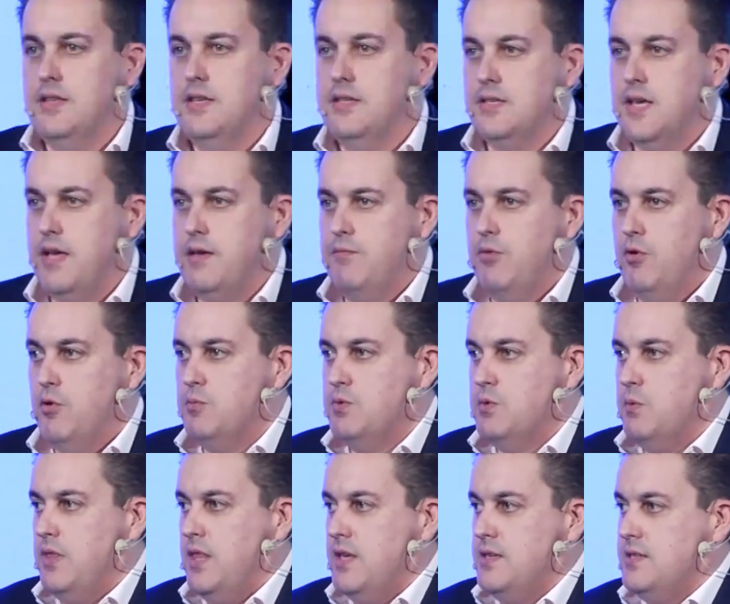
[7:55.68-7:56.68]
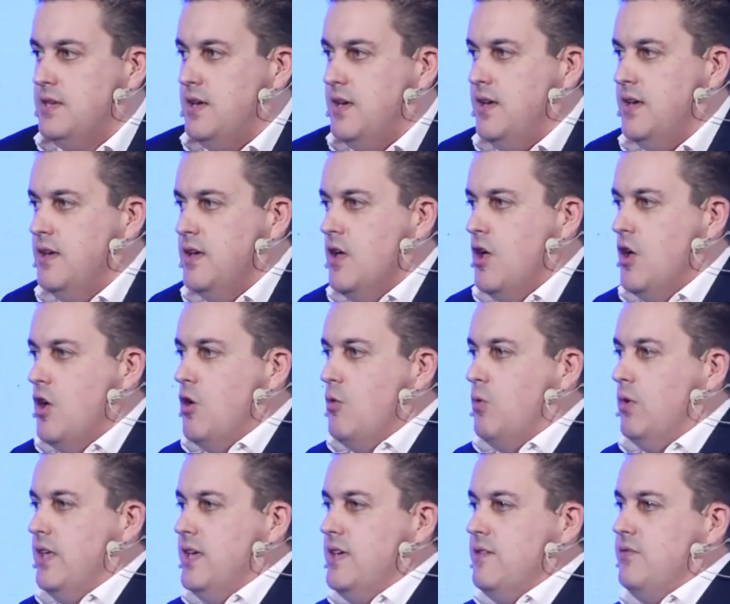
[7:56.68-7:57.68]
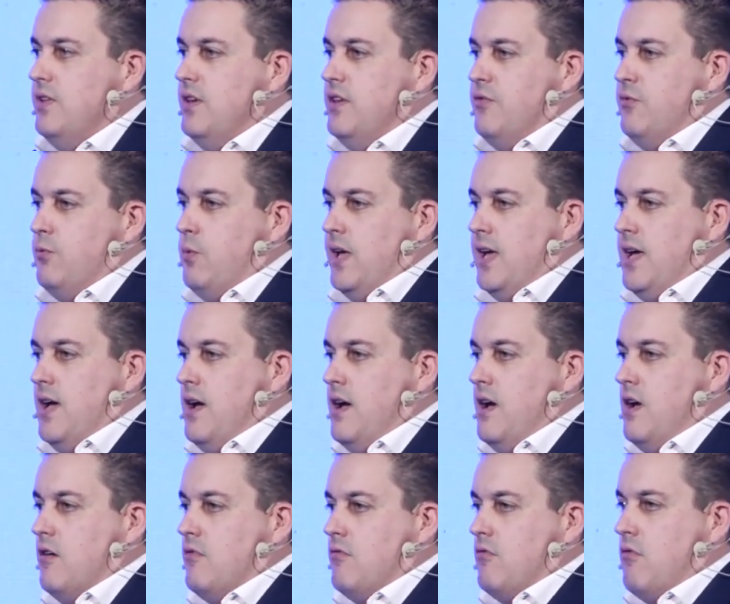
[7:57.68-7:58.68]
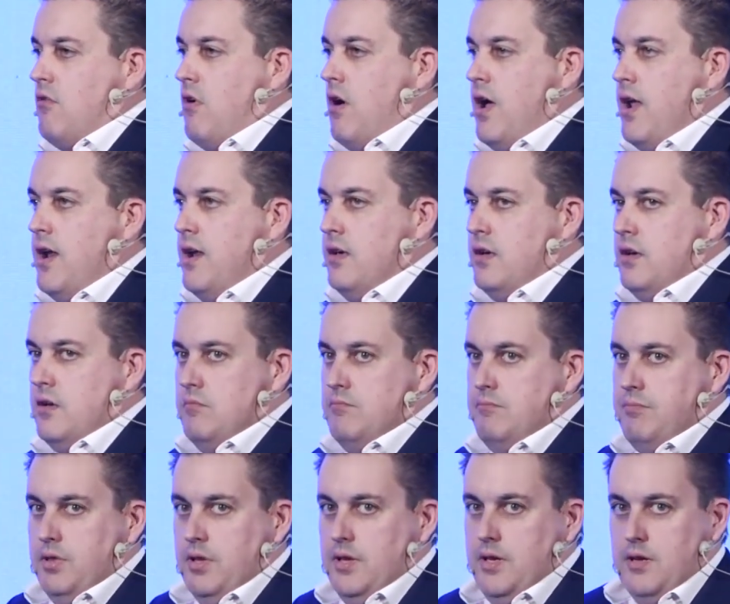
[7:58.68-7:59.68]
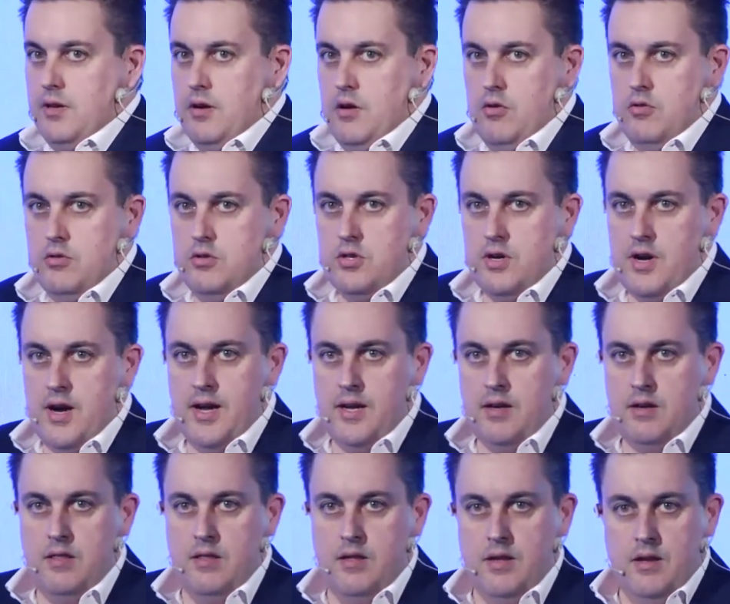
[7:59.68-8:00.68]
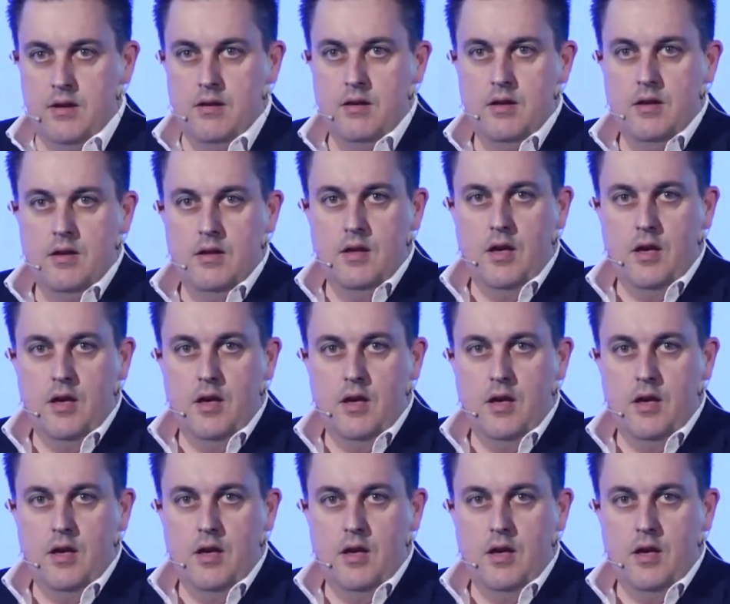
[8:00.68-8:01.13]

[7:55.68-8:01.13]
these game forms where they say, well, even if we can't write a complete contract that